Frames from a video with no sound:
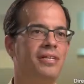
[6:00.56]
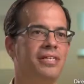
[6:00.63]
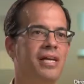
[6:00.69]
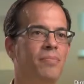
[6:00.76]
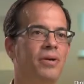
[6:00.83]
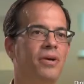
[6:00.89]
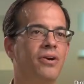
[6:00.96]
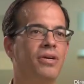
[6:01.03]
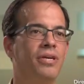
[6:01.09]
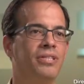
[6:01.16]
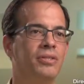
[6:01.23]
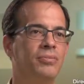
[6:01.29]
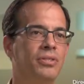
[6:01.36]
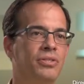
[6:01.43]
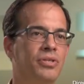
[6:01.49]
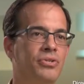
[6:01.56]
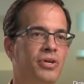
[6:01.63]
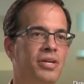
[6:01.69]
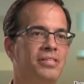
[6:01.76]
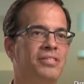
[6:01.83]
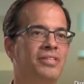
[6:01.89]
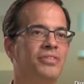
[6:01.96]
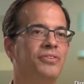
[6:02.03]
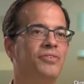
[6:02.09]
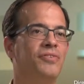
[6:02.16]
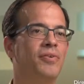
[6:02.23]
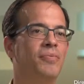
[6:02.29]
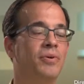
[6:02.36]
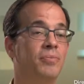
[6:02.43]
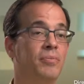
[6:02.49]
is helping our customers to transition
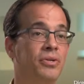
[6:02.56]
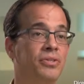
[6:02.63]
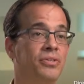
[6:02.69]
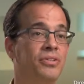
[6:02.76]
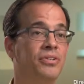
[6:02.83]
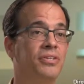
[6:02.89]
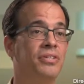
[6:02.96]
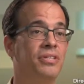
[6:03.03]
from commercial to